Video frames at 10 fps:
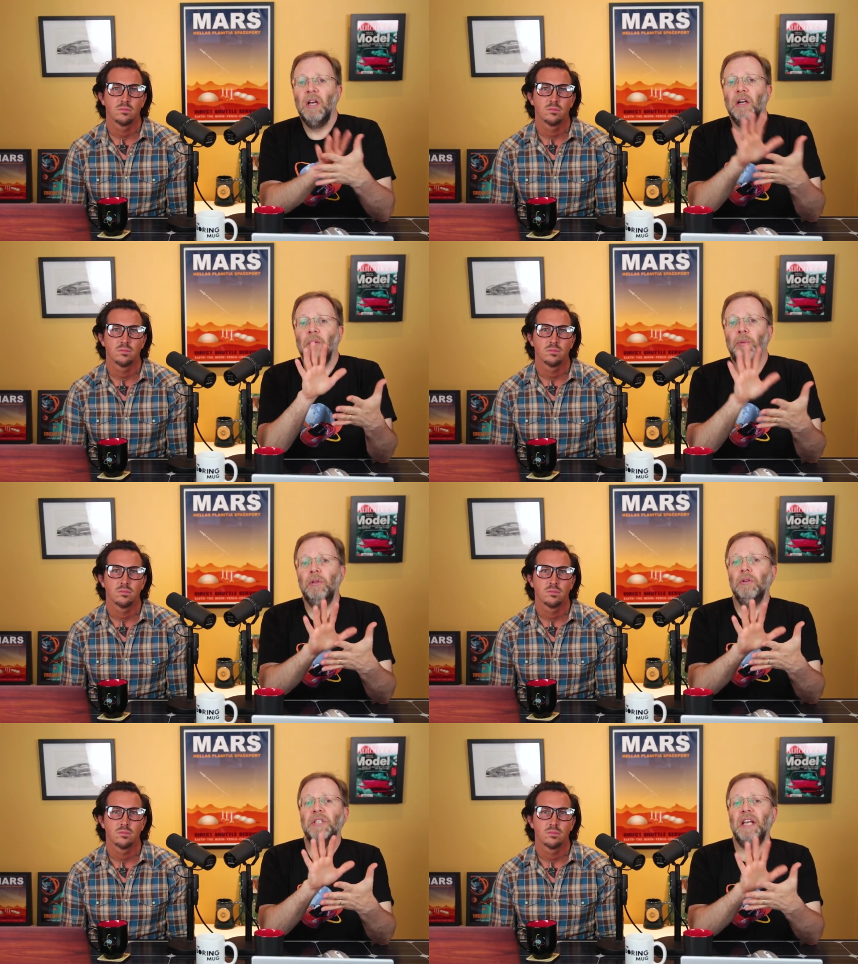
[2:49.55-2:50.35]
Speaker 1: a
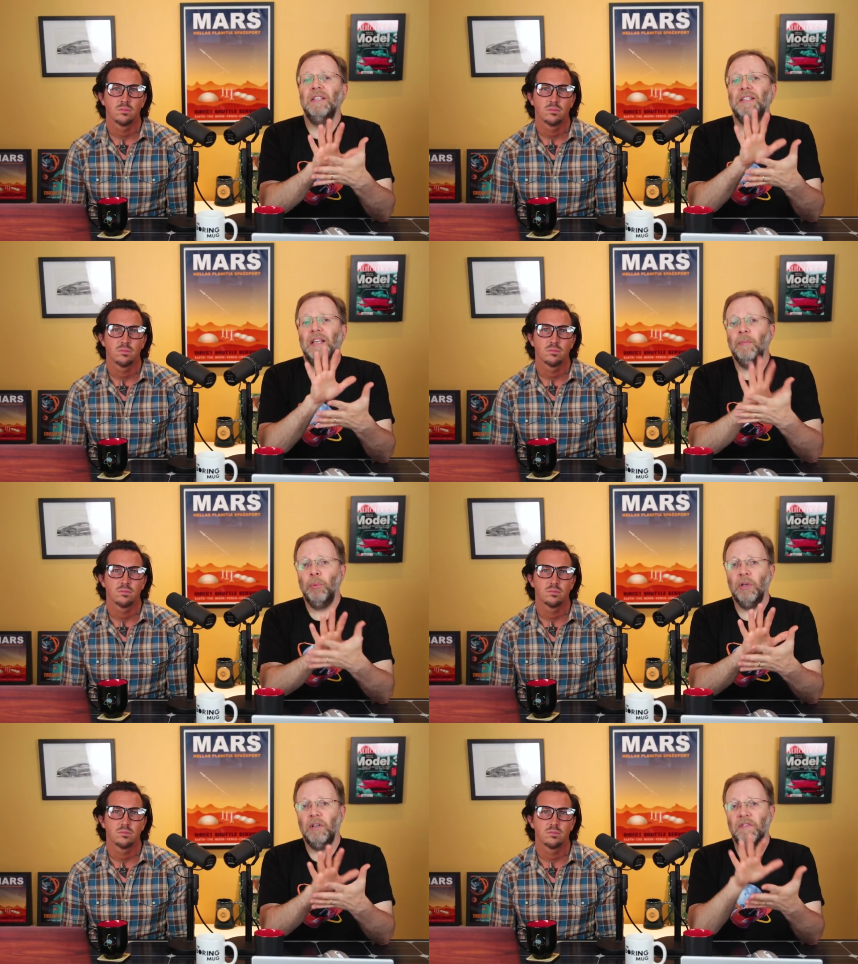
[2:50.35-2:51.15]
computer takes the
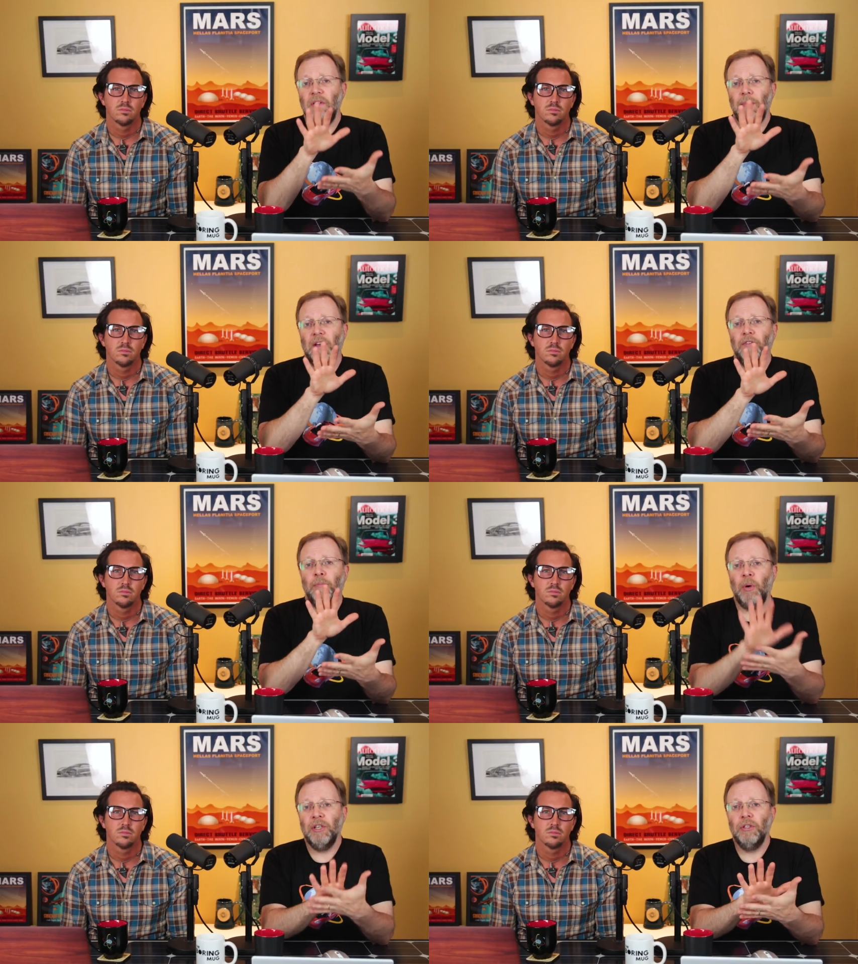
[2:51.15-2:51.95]
input of the amount
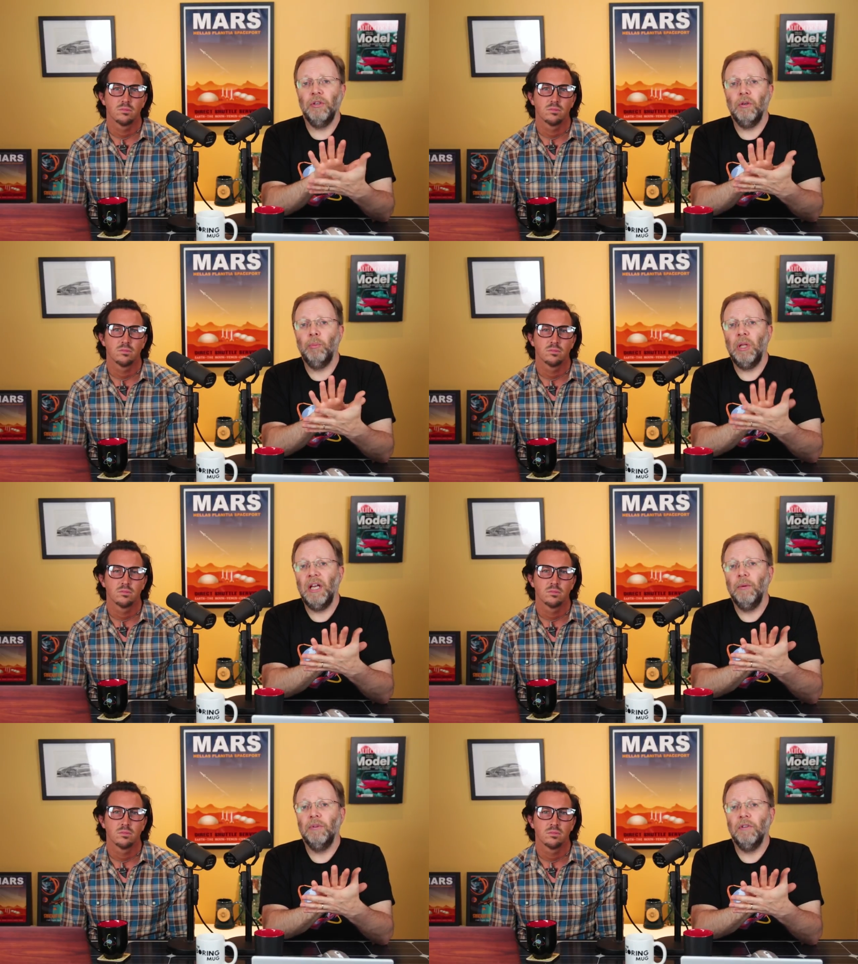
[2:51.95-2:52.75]
of pressure you're
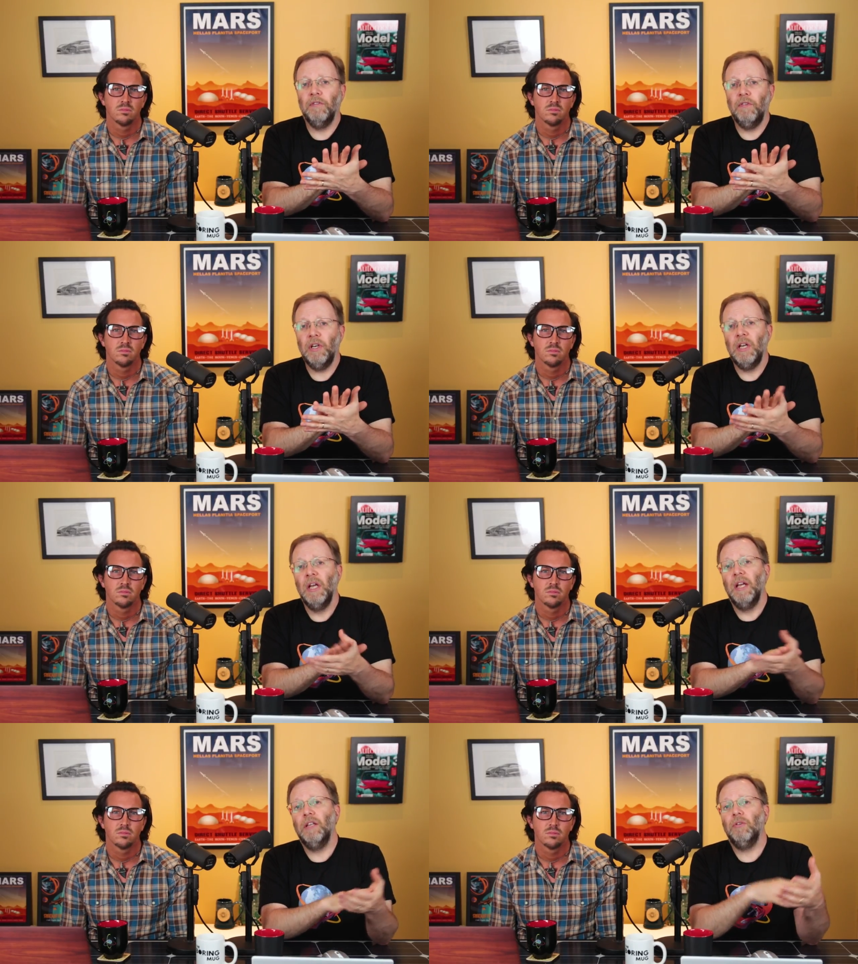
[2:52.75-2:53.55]
applying with your foot
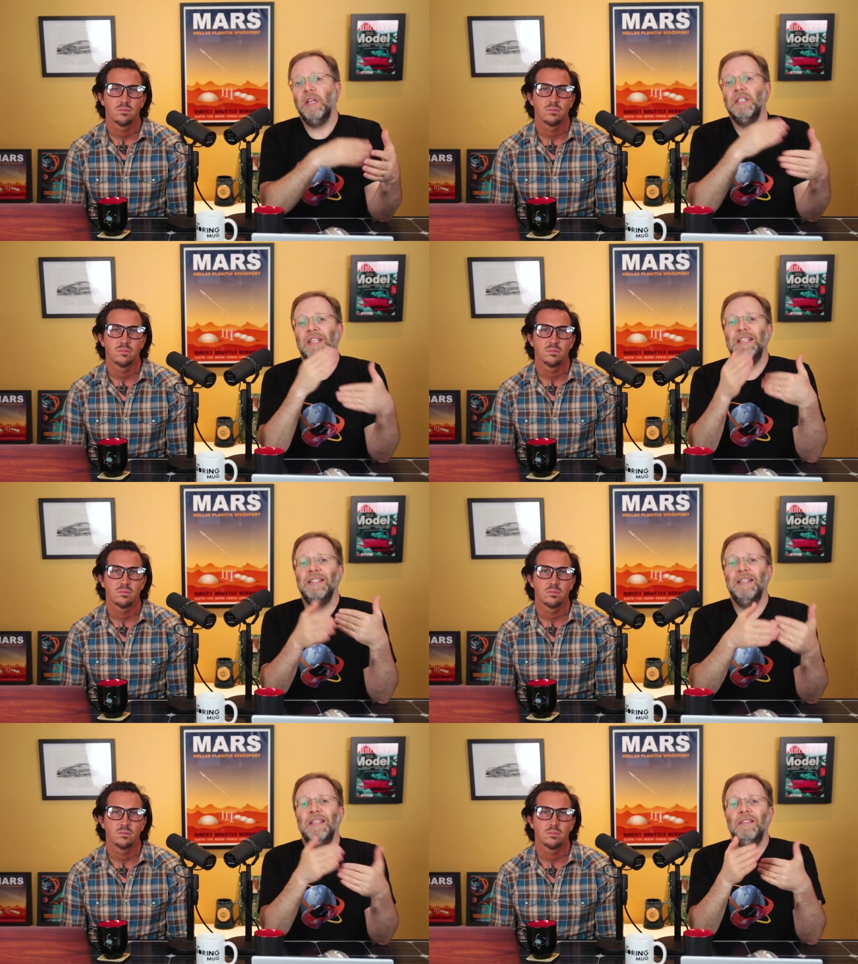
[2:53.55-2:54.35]
and translates
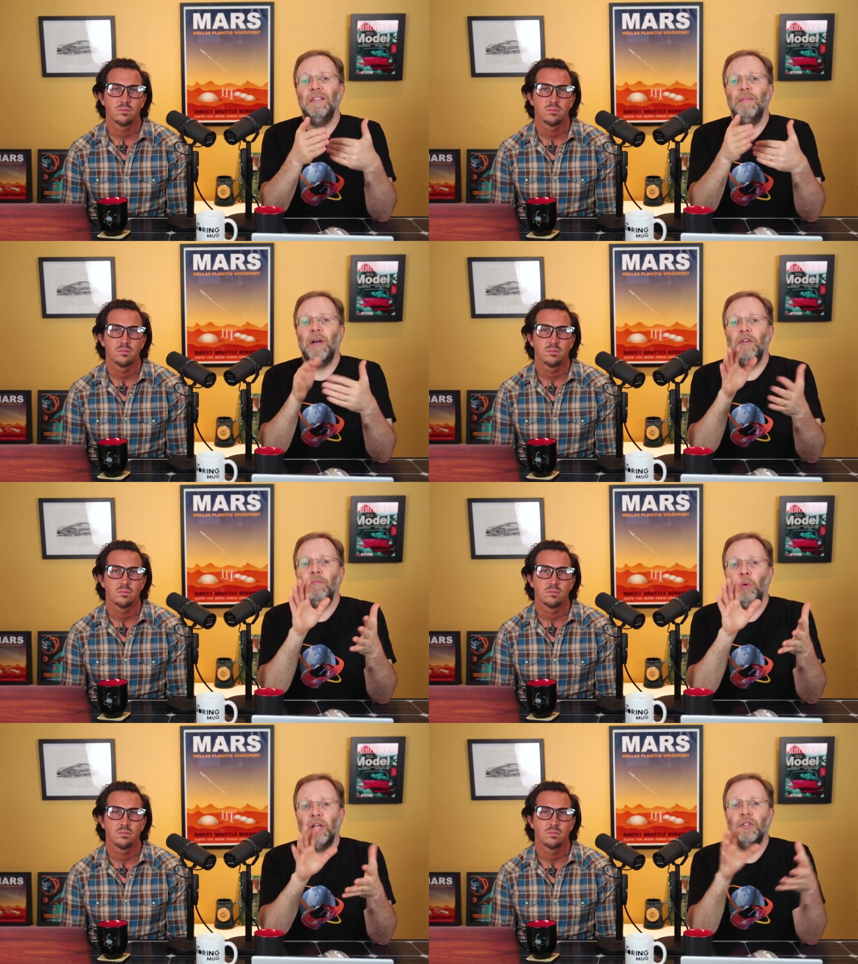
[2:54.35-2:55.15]
it into the amount
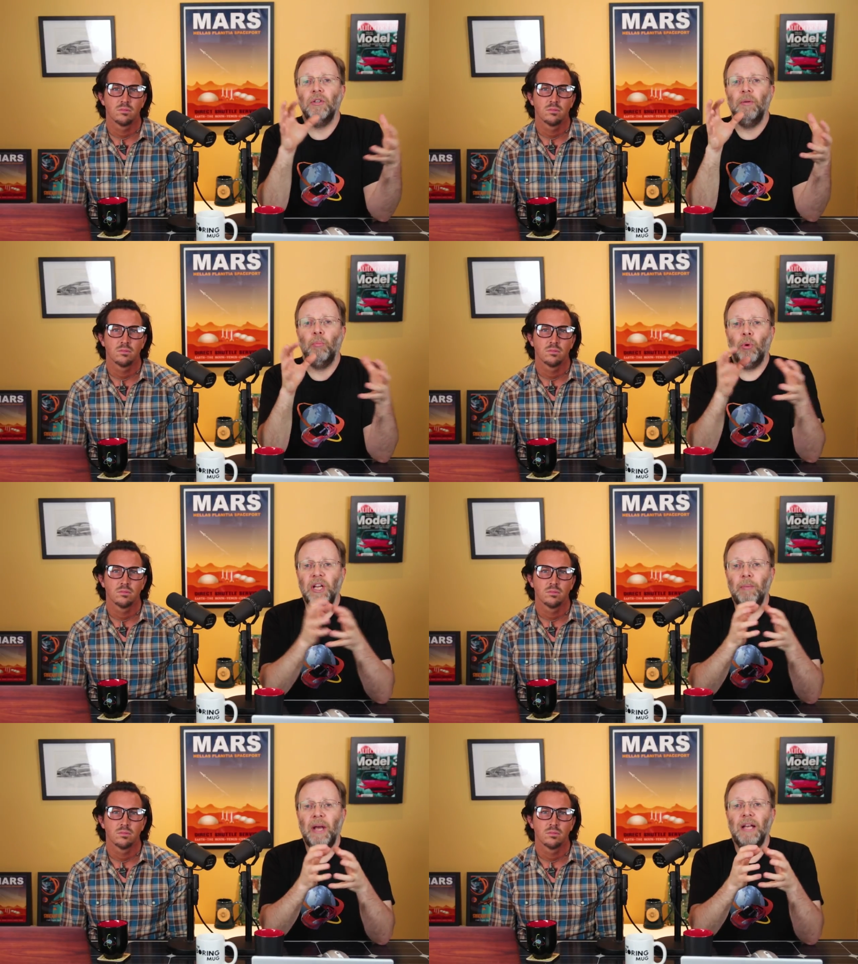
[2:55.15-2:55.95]
of pressure the
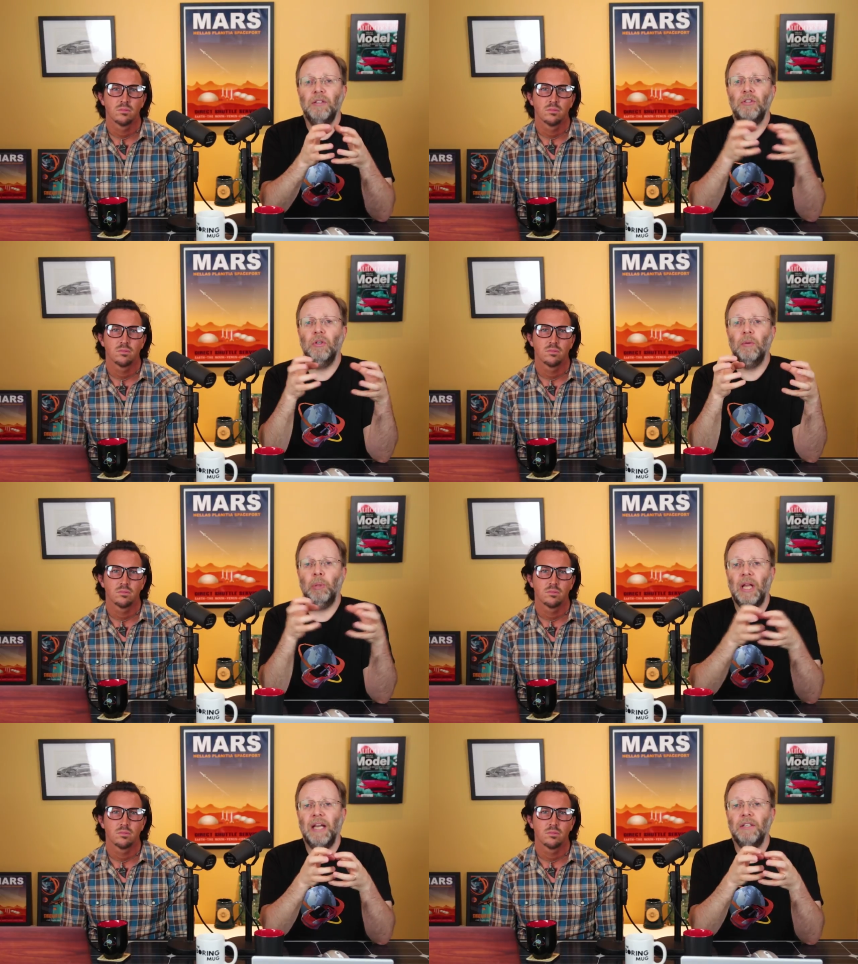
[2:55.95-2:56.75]
brake pads should
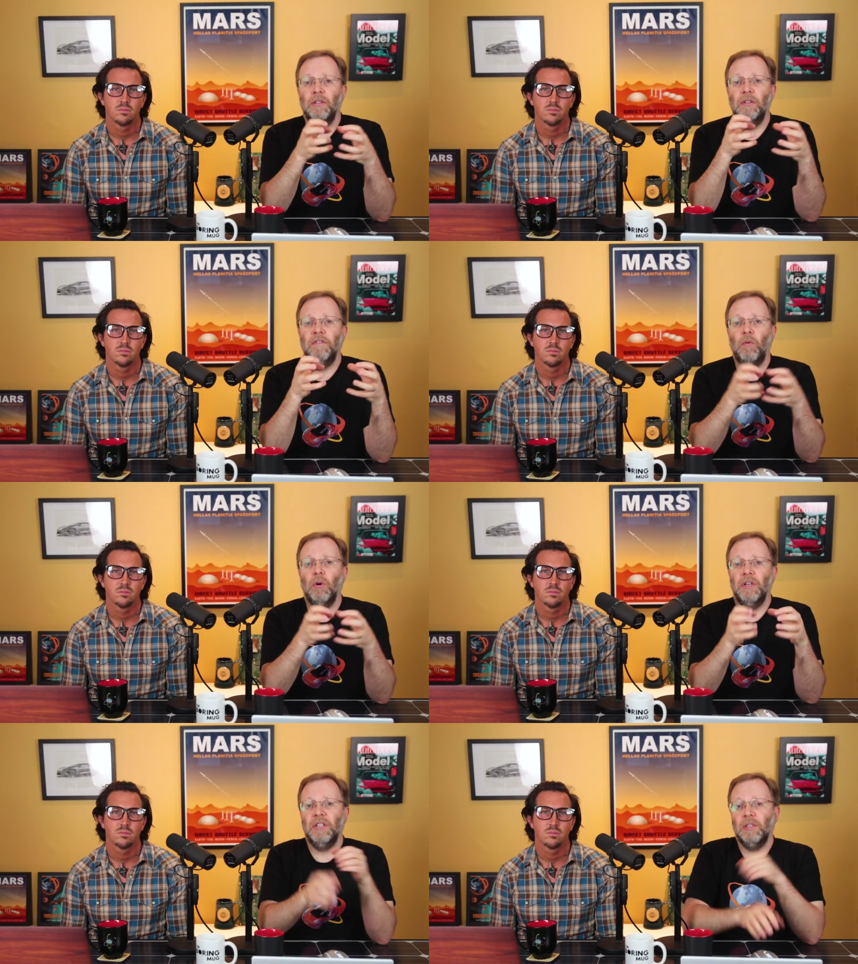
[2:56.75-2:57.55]
apply to the
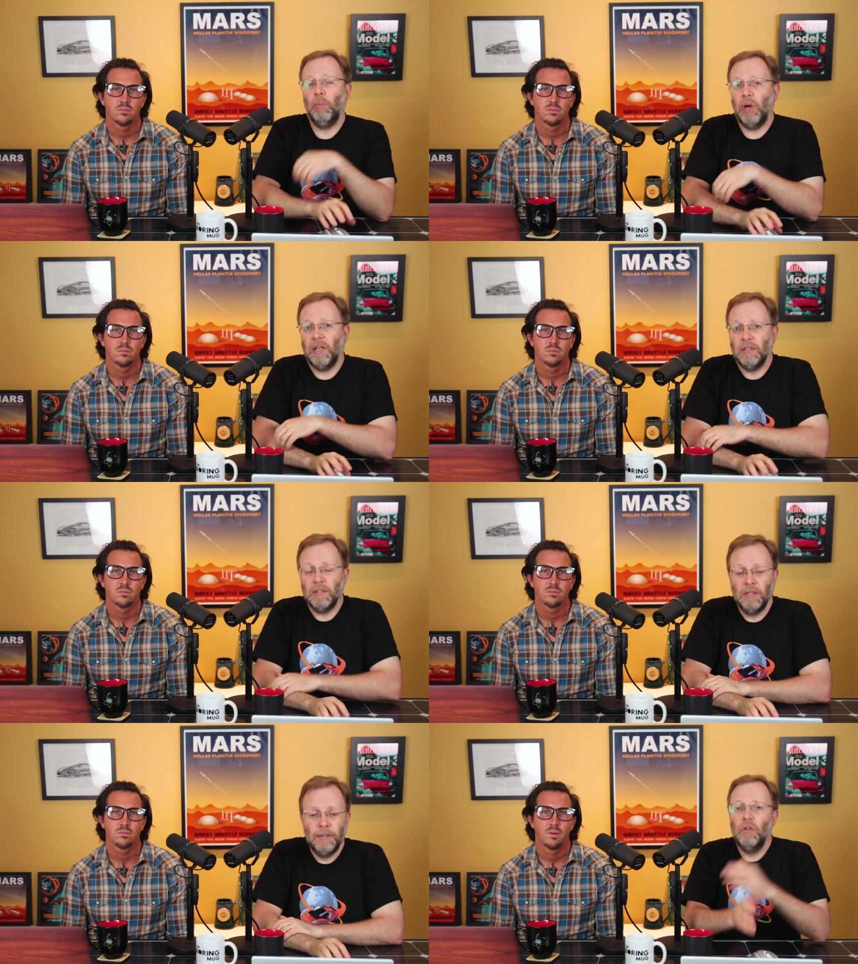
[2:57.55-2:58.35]
four disc brakes.